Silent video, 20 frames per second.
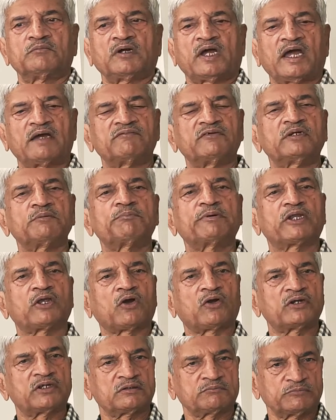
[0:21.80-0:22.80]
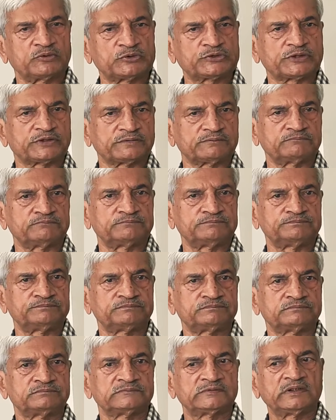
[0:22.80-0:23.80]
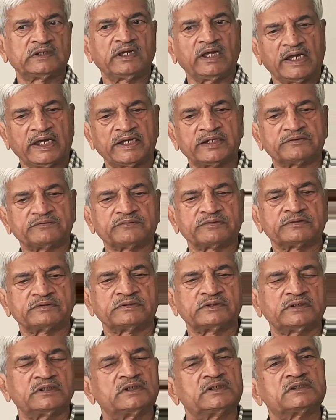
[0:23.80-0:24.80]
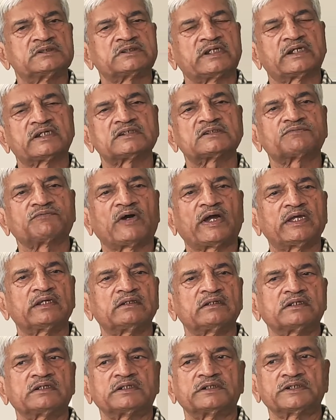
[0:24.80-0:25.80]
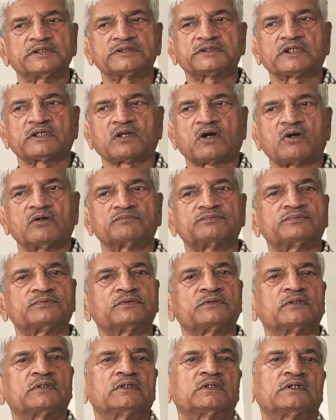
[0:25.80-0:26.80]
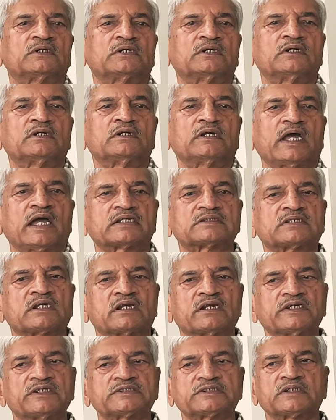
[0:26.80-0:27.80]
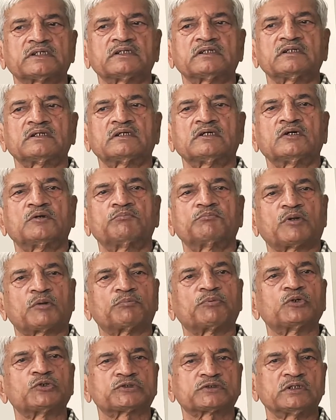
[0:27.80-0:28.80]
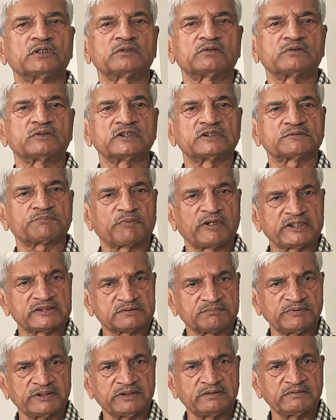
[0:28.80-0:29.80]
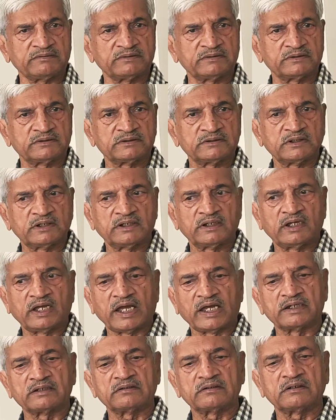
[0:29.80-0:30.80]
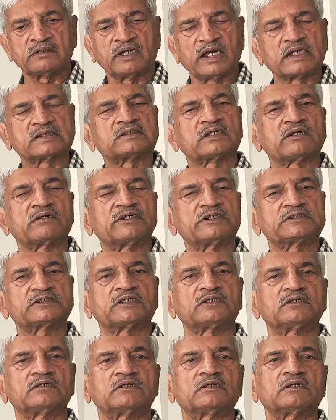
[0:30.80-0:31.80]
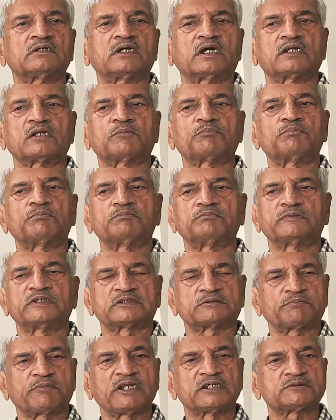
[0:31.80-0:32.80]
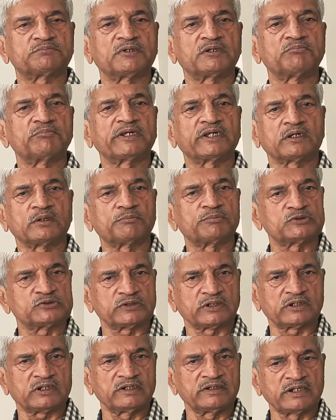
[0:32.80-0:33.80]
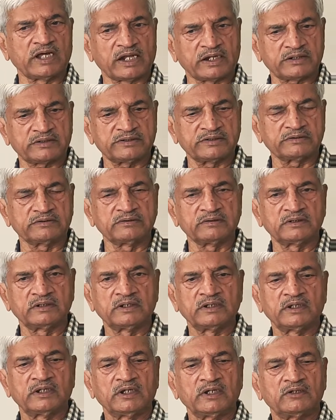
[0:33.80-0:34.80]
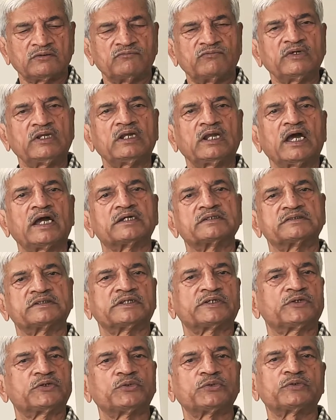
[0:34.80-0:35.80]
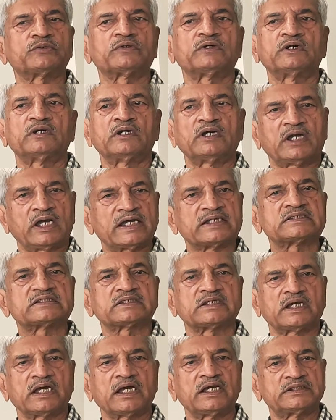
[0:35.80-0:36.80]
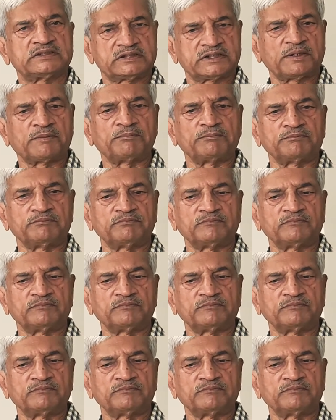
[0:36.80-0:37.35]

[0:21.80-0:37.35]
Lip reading: having periodic motion and satisfying the condition of acceleration proportional to displacement and acceleration and displacement being oppositely directed will execute SHM.